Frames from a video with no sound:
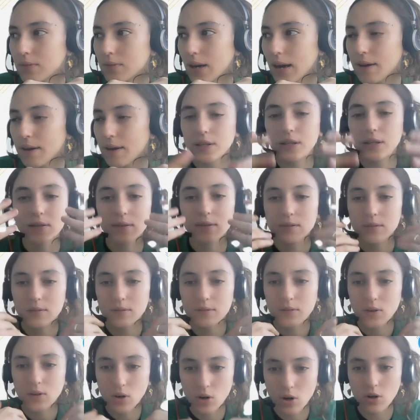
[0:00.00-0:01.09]
having
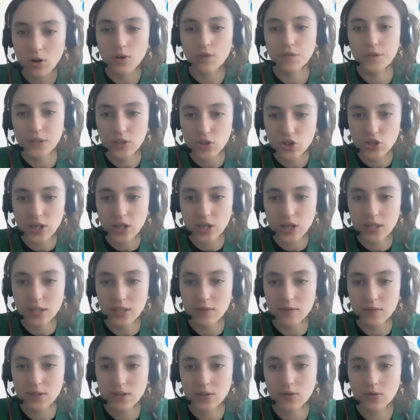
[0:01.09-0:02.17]
a lot of
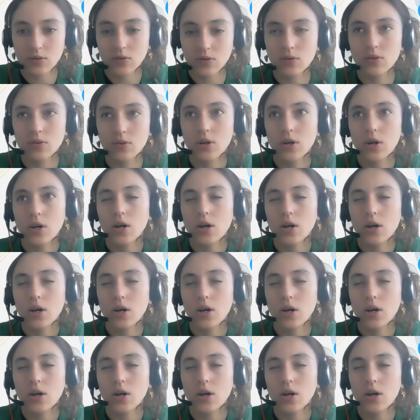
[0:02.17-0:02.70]
initiatives, you know,